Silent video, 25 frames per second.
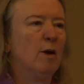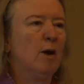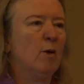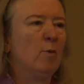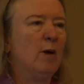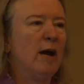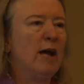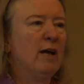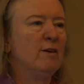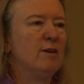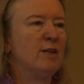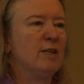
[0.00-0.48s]

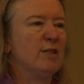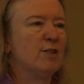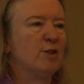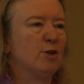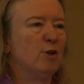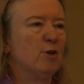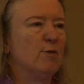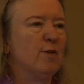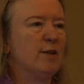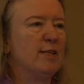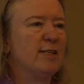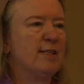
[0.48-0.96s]
around a
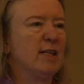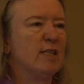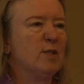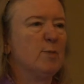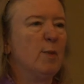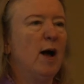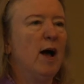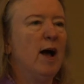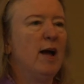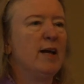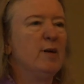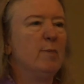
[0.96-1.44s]
surface that's
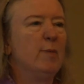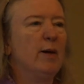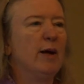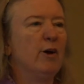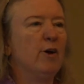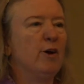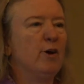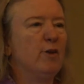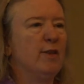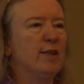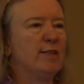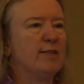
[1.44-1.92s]
behind a
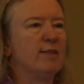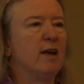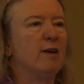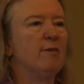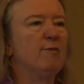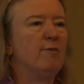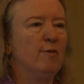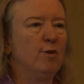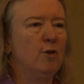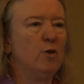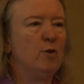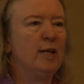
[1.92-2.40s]
barrier that's got
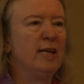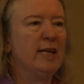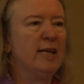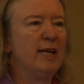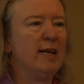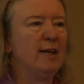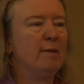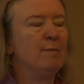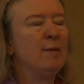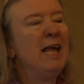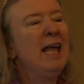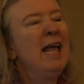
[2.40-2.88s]
food in
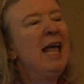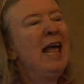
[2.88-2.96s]
it,